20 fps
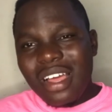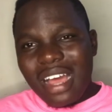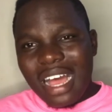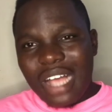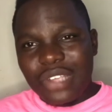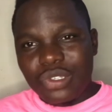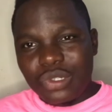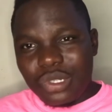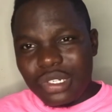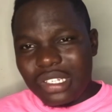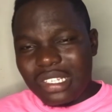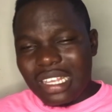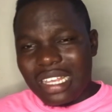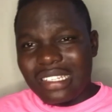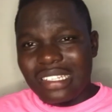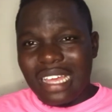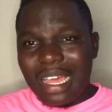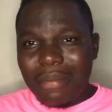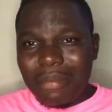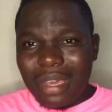As you do this
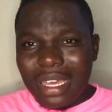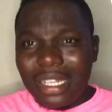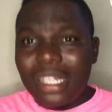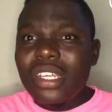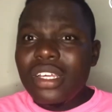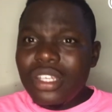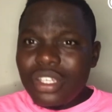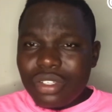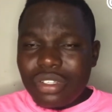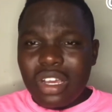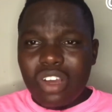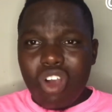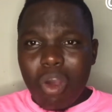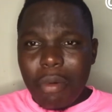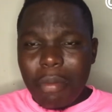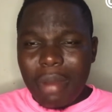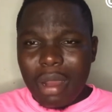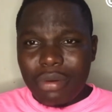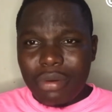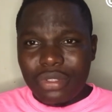assignment, you are
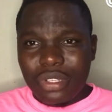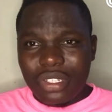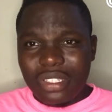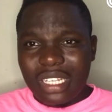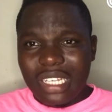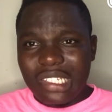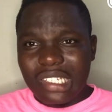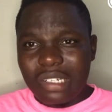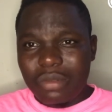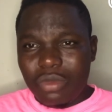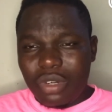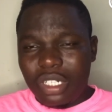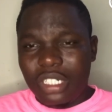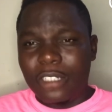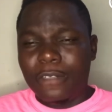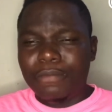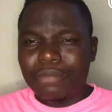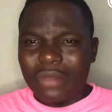coming back with your testimony.